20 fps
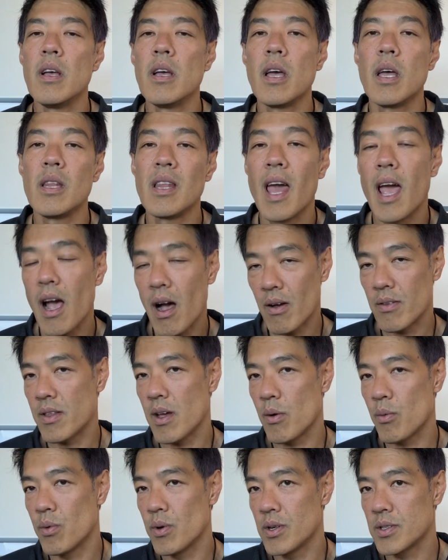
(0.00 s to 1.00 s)
And how
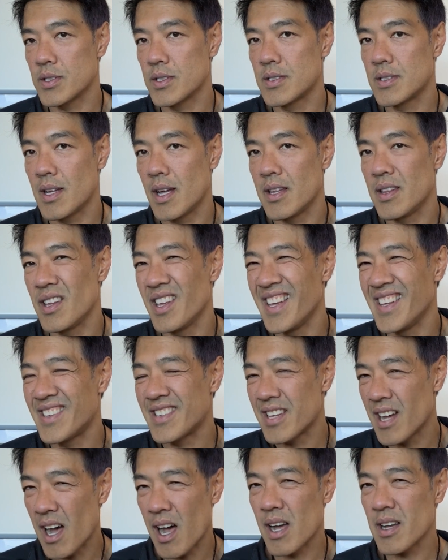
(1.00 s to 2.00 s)
that works is that it
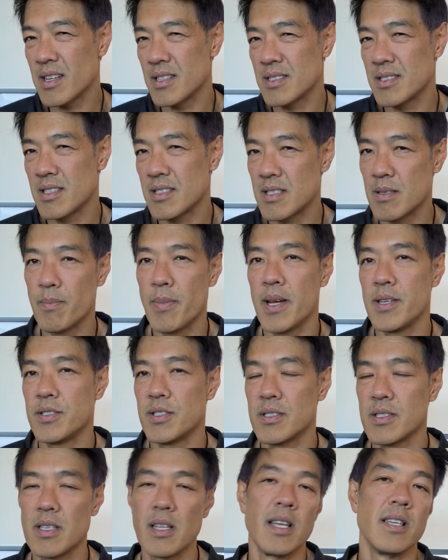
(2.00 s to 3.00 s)
targets the
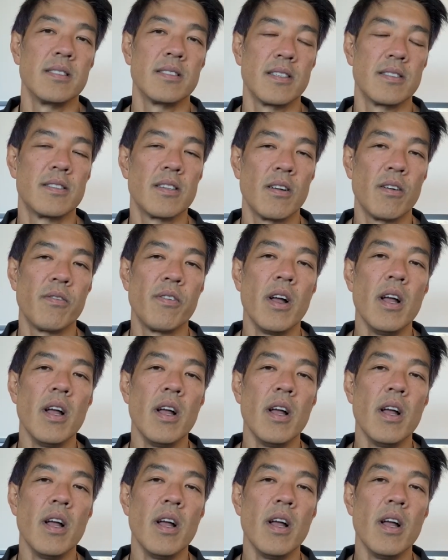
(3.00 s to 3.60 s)
sebaceous glands itself.